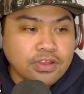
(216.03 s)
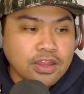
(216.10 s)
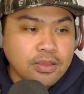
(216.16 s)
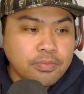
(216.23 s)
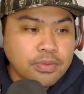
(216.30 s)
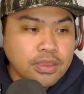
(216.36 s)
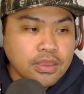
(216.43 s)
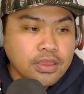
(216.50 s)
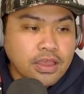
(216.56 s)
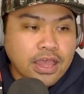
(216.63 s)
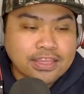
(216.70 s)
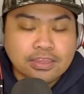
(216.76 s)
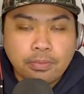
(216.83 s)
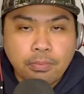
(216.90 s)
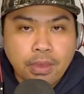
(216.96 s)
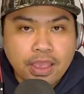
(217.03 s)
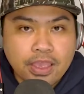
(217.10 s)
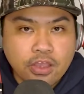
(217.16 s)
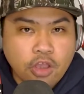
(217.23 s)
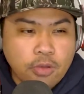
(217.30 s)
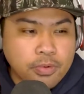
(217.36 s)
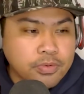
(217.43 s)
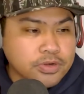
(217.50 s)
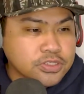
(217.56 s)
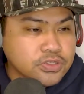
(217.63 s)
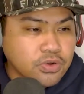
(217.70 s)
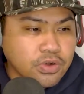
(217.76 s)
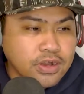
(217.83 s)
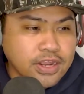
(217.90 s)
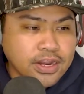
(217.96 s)
Club at the Mayakoba
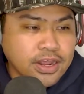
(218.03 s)
Resort,